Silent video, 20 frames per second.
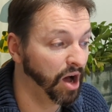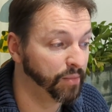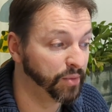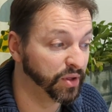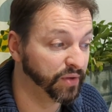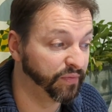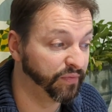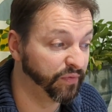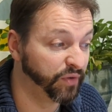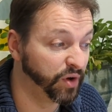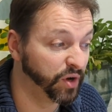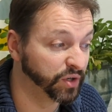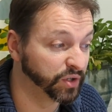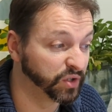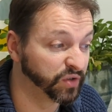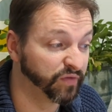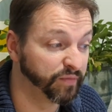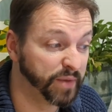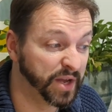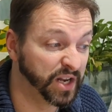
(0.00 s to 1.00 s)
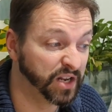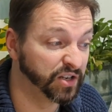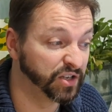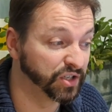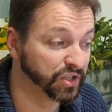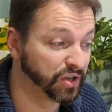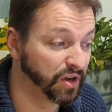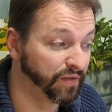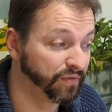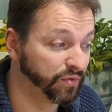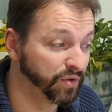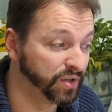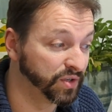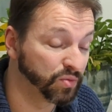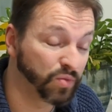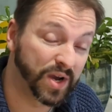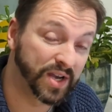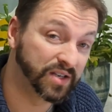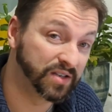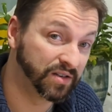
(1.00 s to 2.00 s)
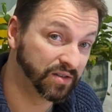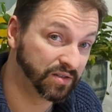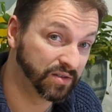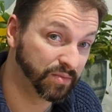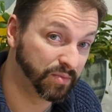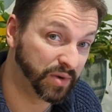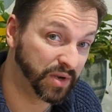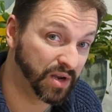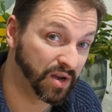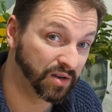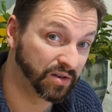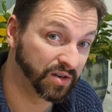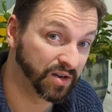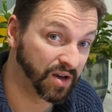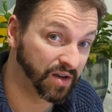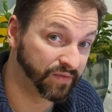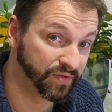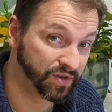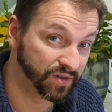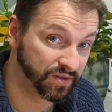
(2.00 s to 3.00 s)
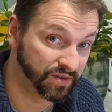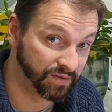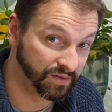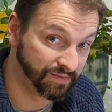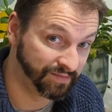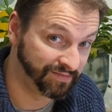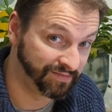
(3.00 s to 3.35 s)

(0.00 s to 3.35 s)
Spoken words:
are but the first of many discoveries waiting to be uncovered.